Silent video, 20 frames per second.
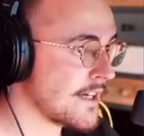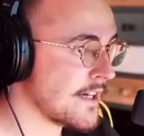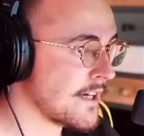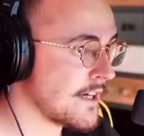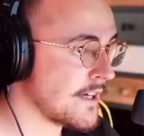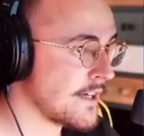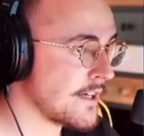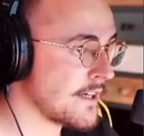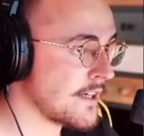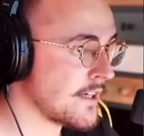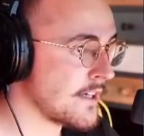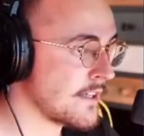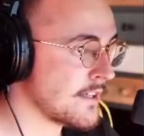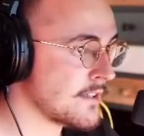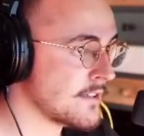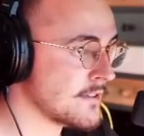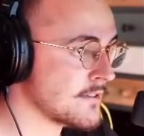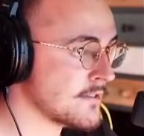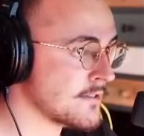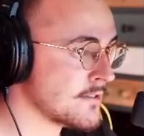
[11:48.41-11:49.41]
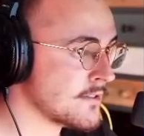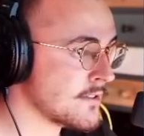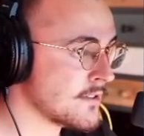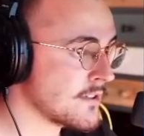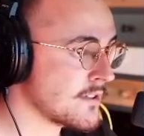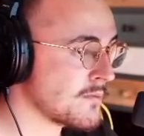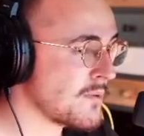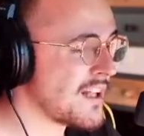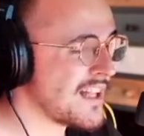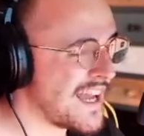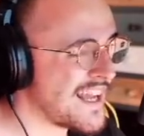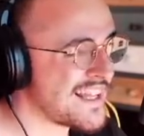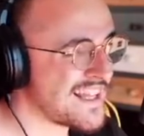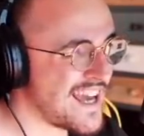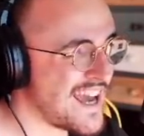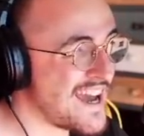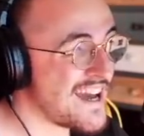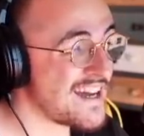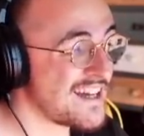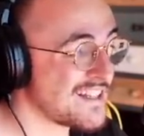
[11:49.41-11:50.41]
And well, I
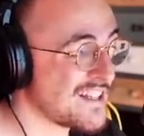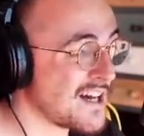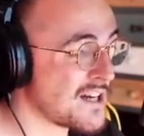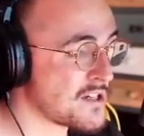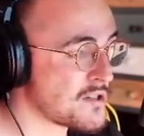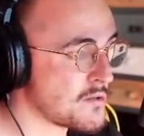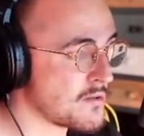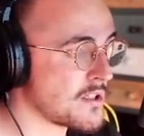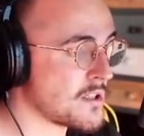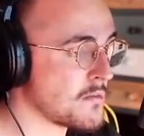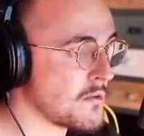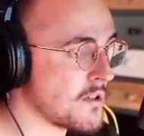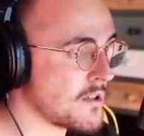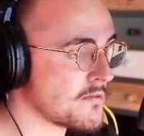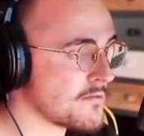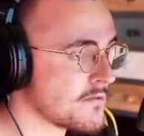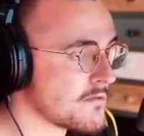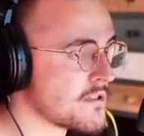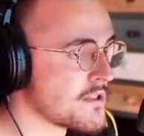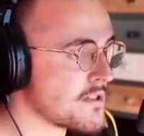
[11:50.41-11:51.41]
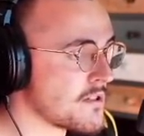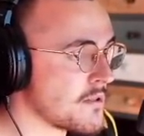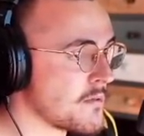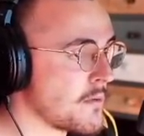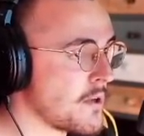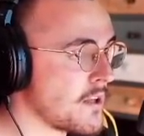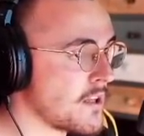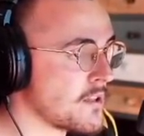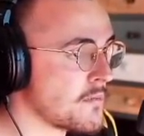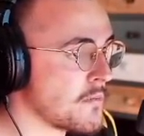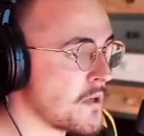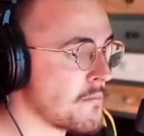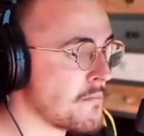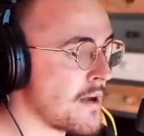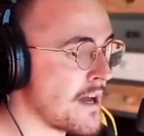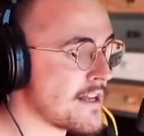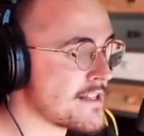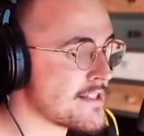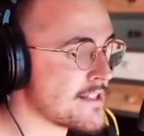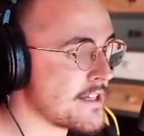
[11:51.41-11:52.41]
can actually, but it's gonna be a little bit
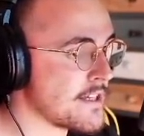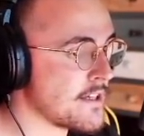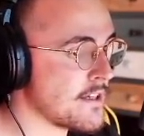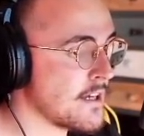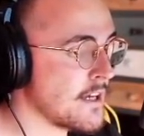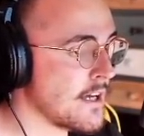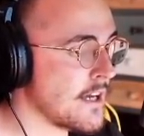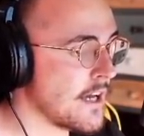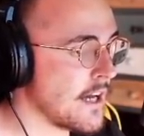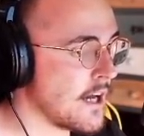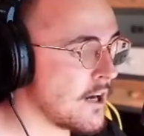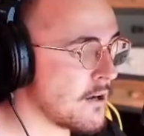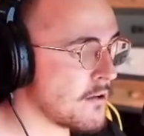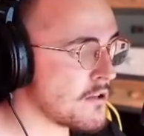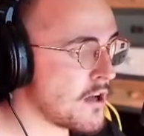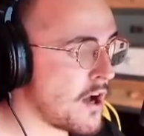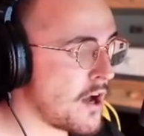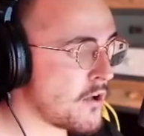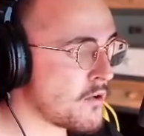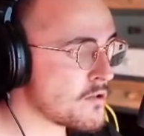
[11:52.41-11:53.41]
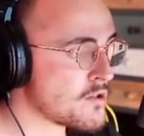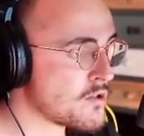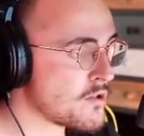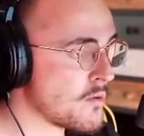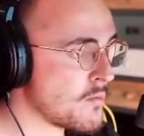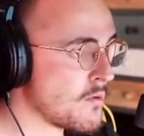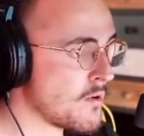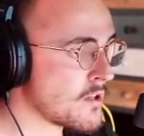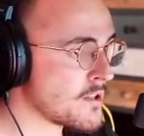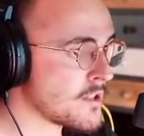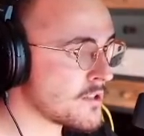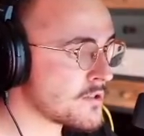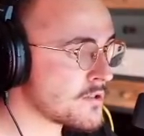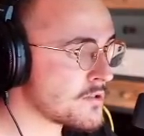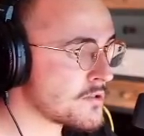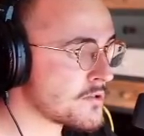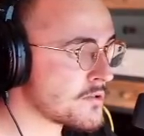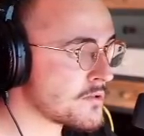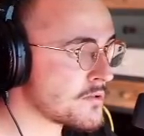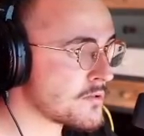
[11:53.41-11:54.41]
messy. I also want to
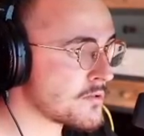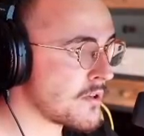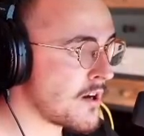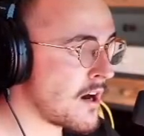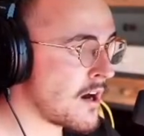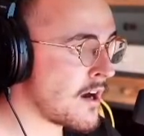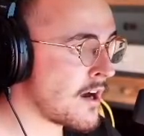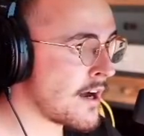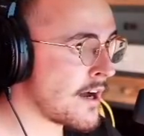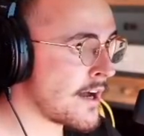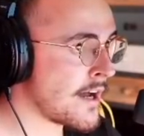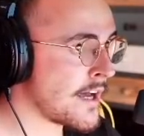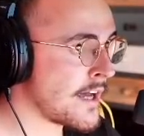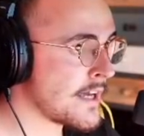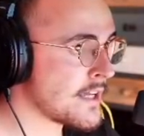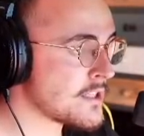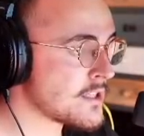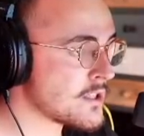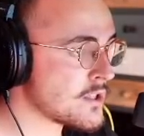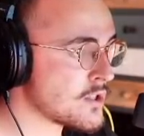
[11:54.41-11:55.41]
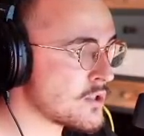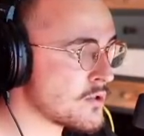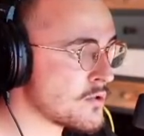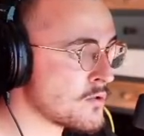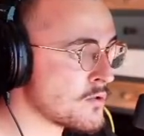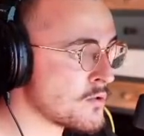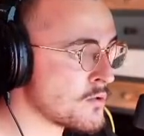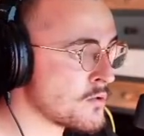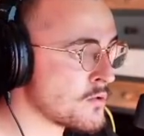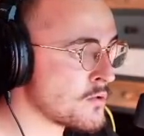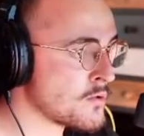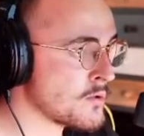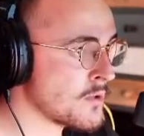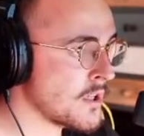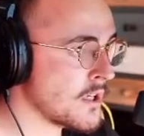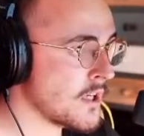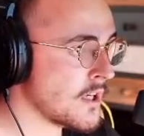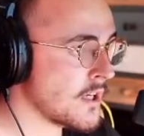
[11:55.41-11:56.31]
try to